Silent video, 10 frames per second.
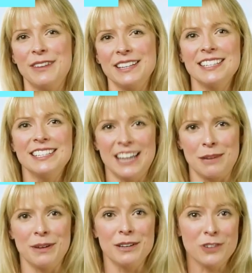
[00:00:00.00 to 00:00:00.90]
will say.
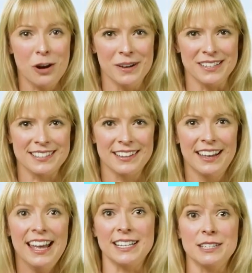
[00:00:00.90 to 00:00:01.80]
"You're not going
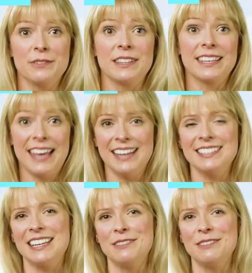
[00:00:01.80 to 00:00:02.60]
to destroy me.